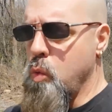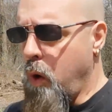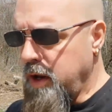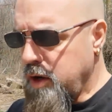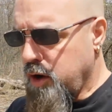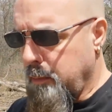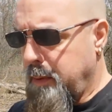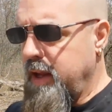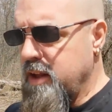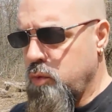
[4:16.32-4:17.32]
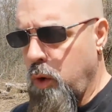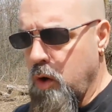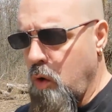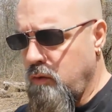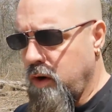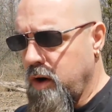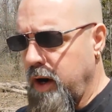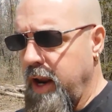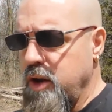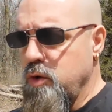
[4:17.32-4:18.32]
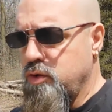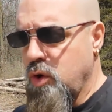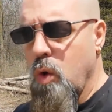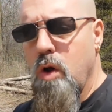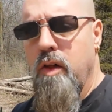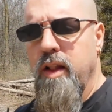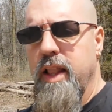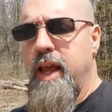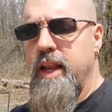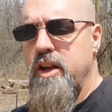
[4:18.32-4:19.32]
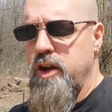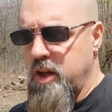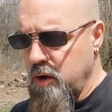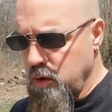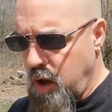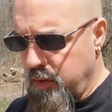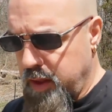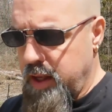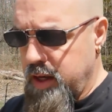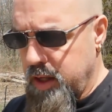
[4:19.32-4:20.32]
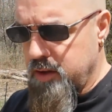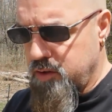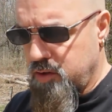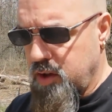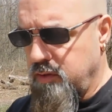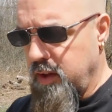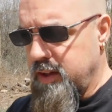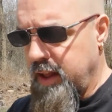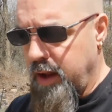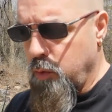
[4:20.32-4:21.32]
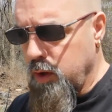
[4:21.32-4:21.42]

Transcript: white Europeans went over and you stole all the land and you killed all the Indians and stuff like that.